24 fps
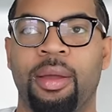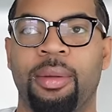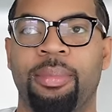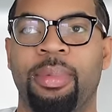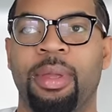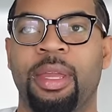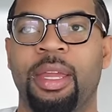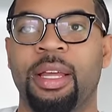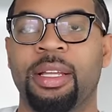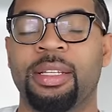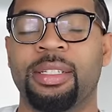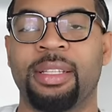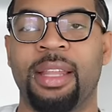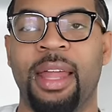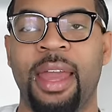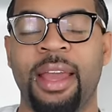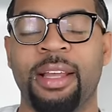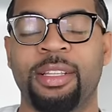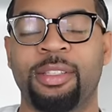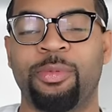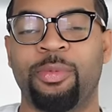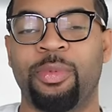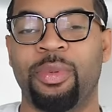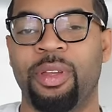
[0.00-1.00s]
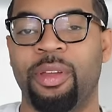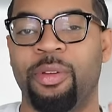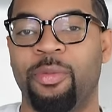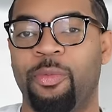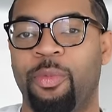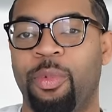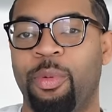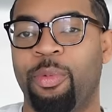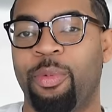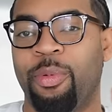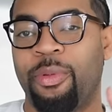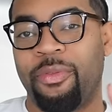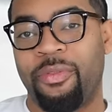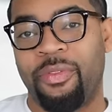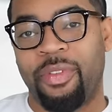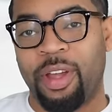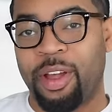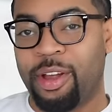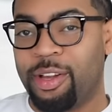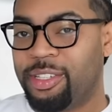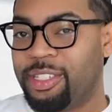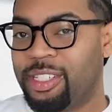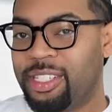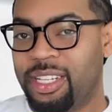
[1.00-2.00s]
because last week we were
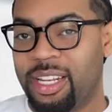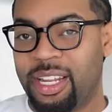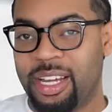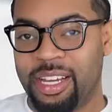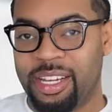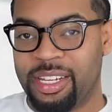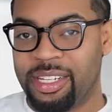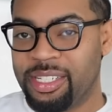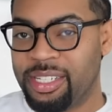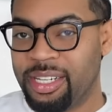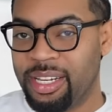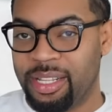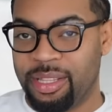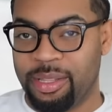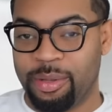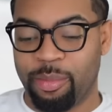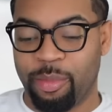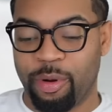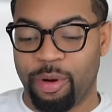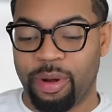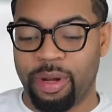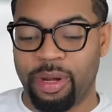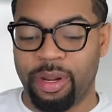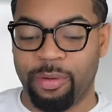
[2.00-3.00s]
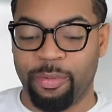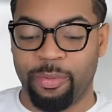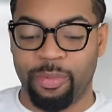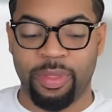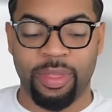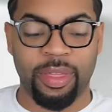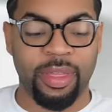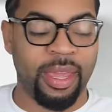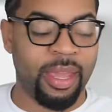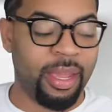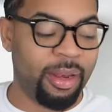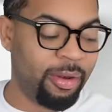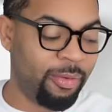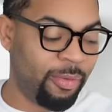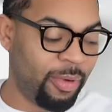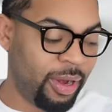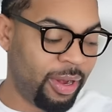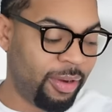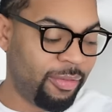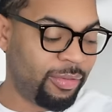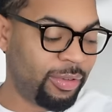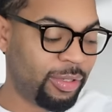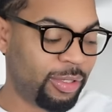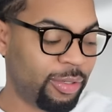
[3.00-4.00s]
very sluggish in the morning with getting
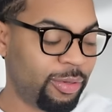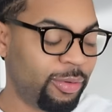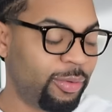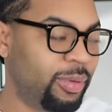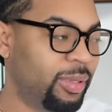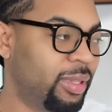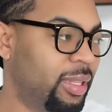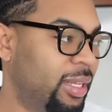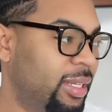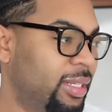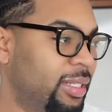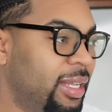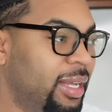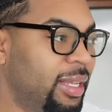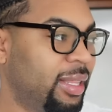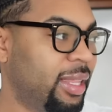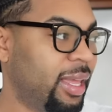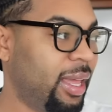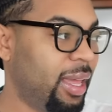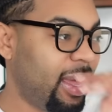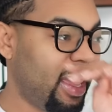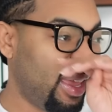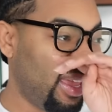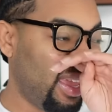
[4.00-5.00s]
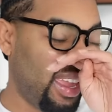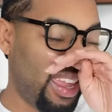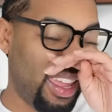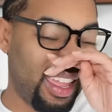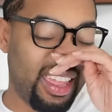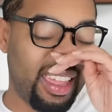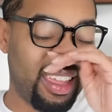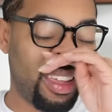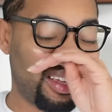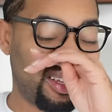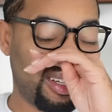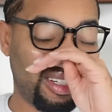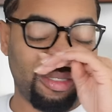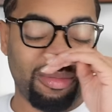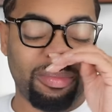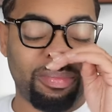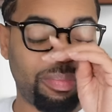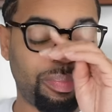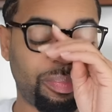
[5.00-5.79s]
ready for school and things like that, and